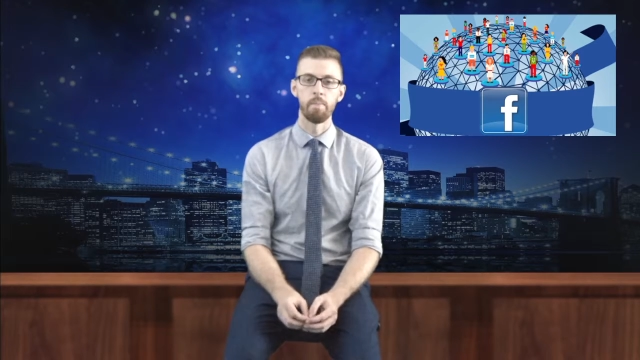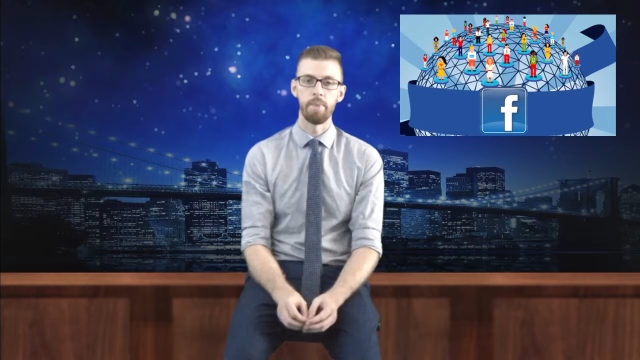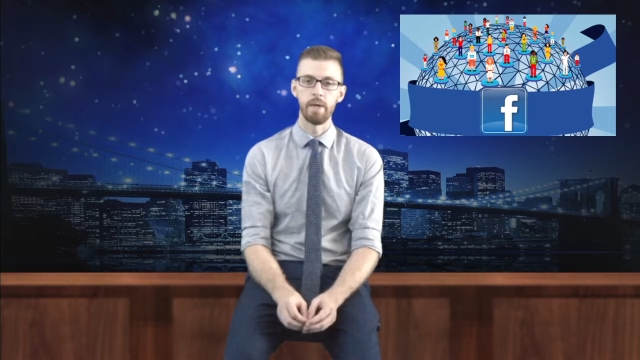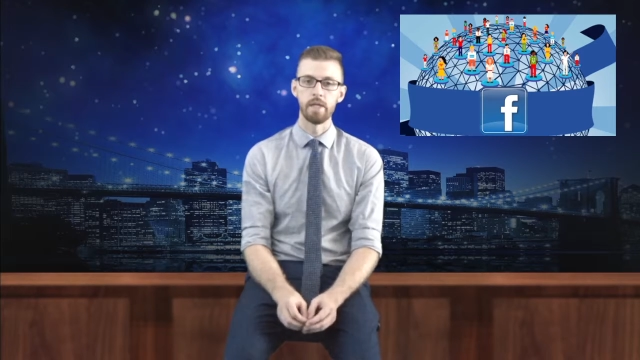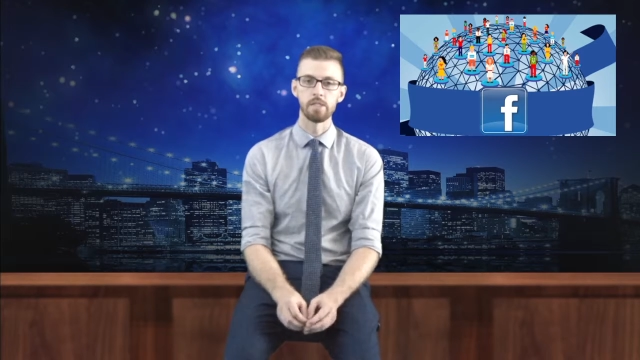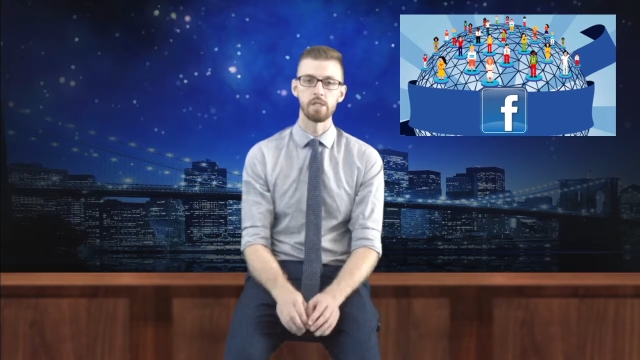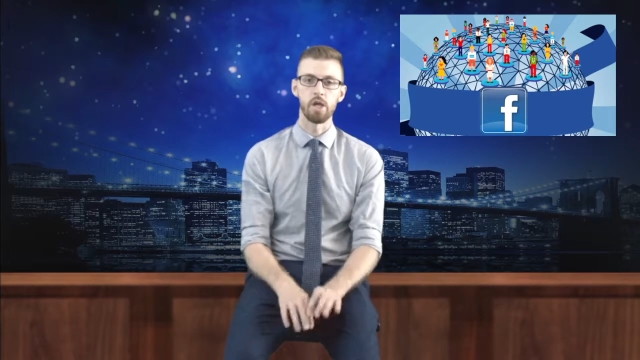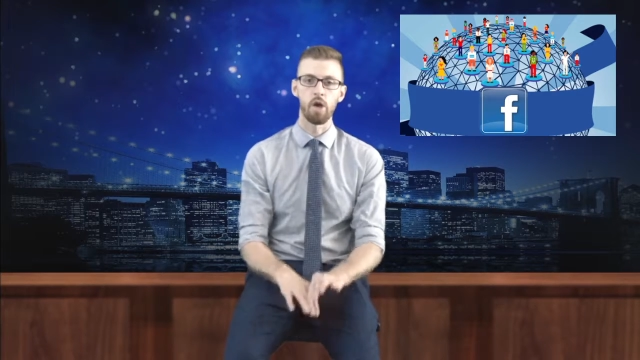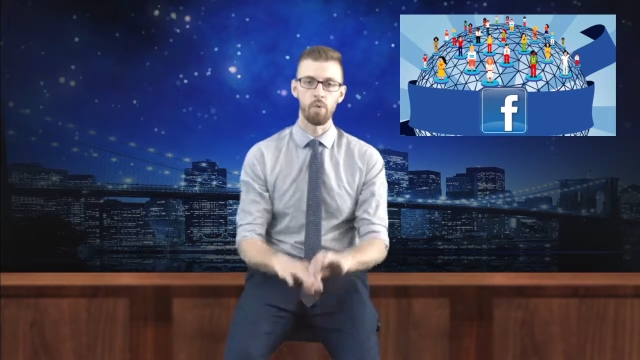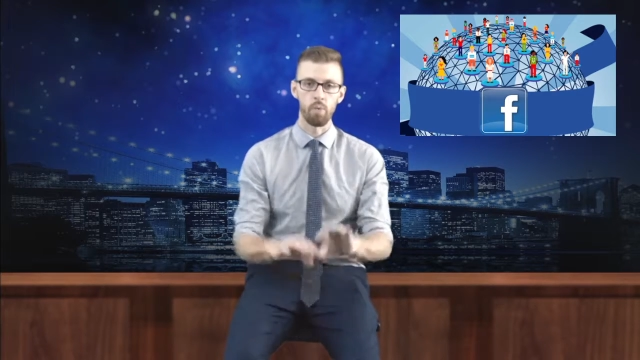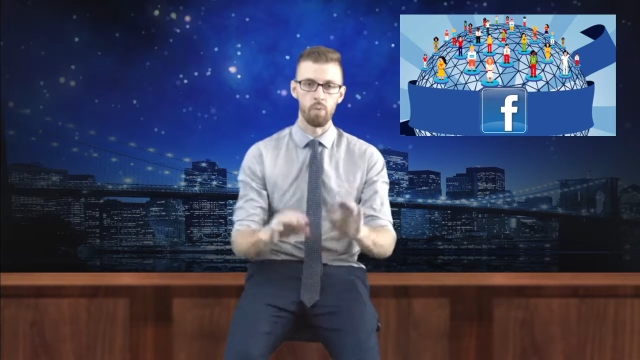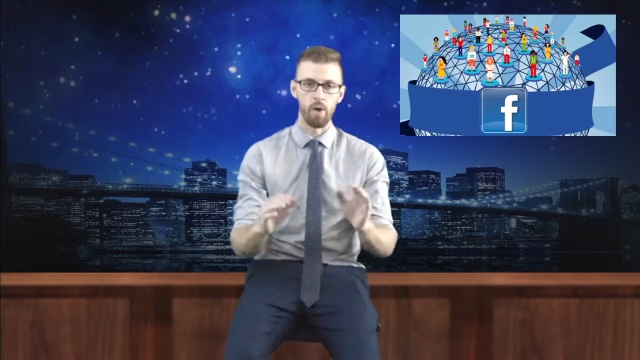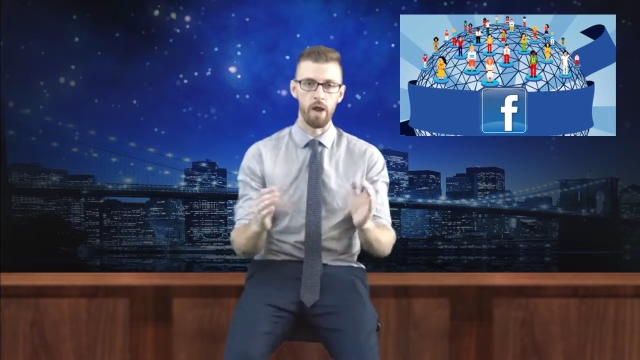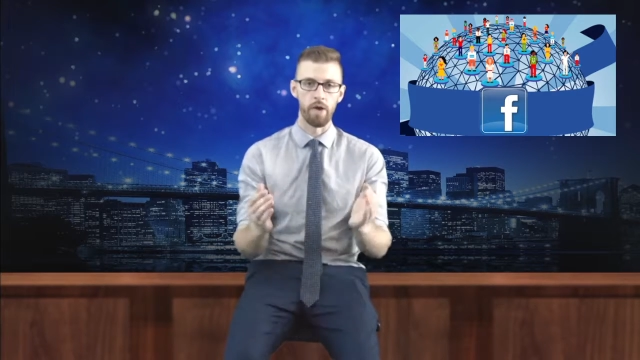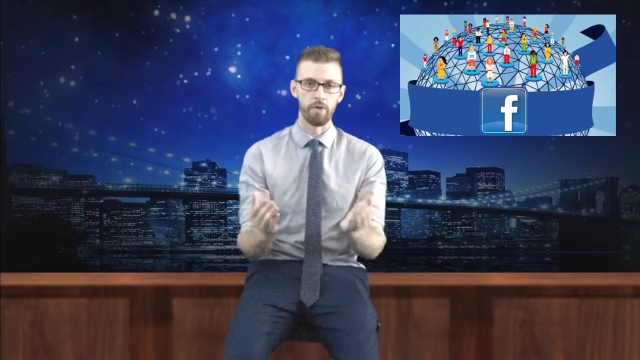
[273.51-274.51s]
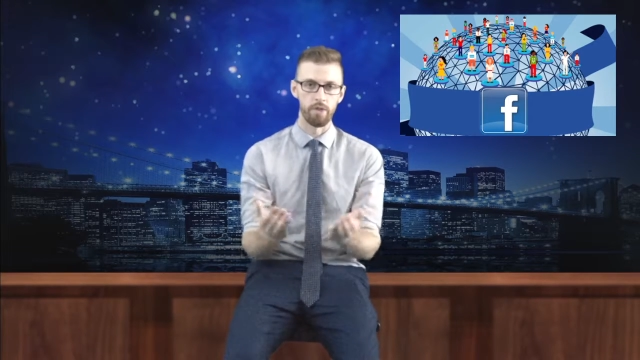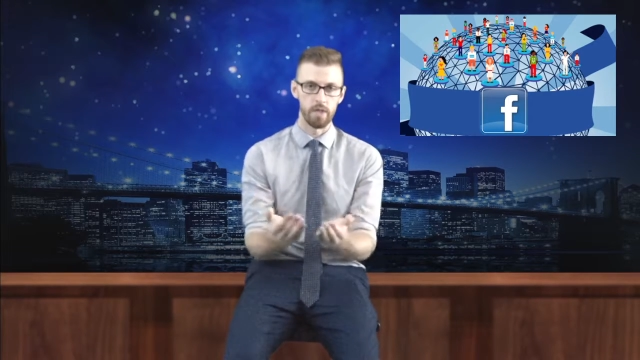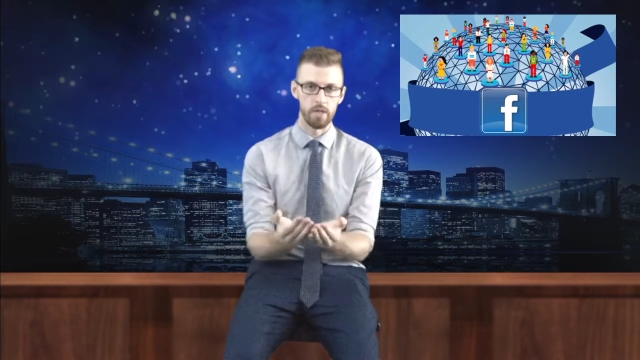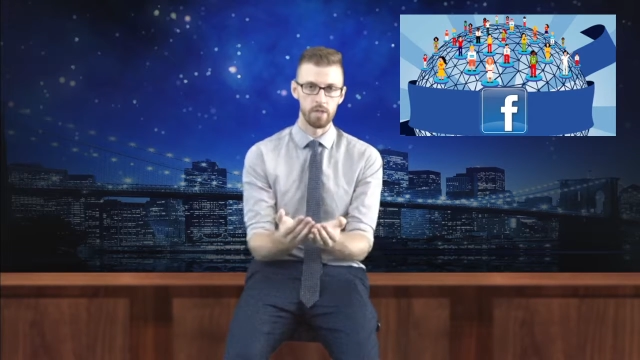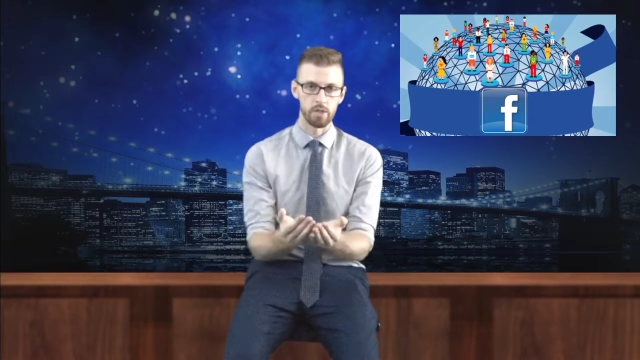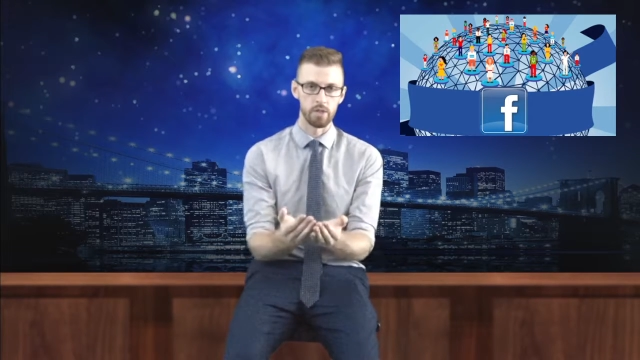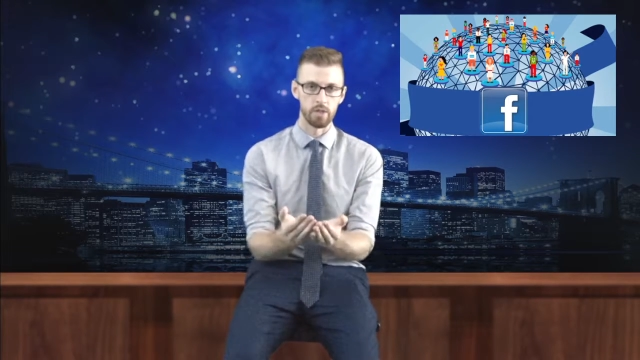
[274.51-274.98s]
based around
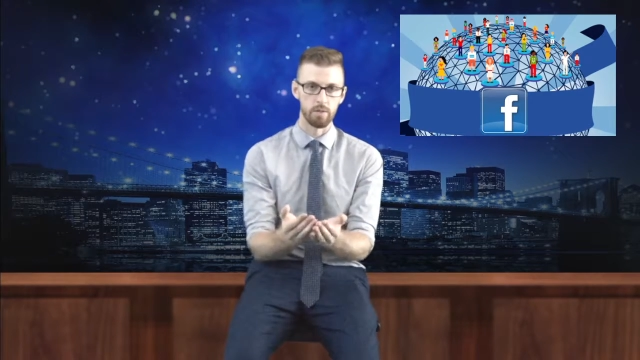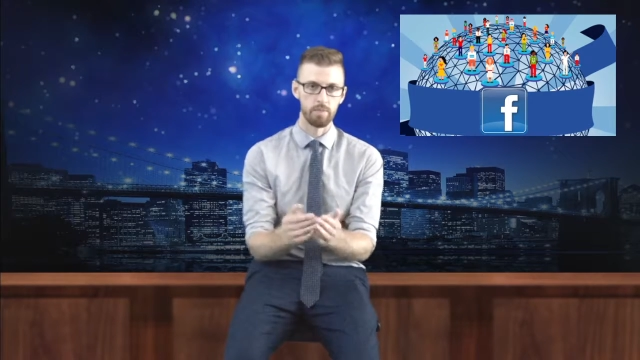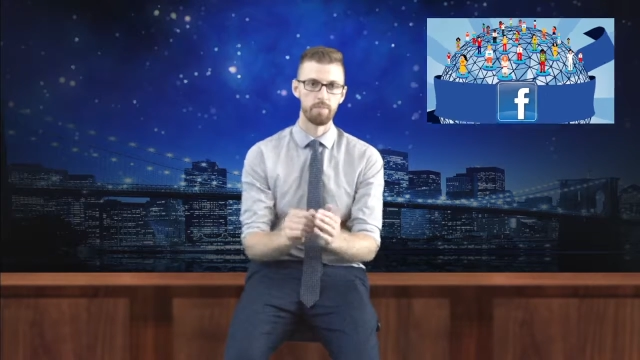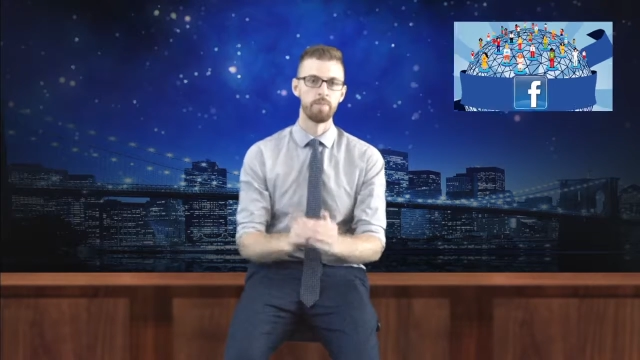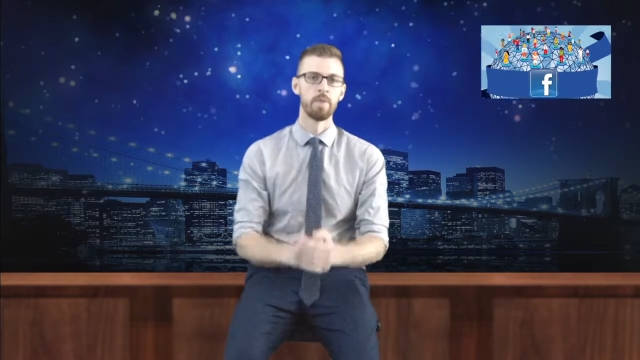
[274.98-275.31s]
the issue.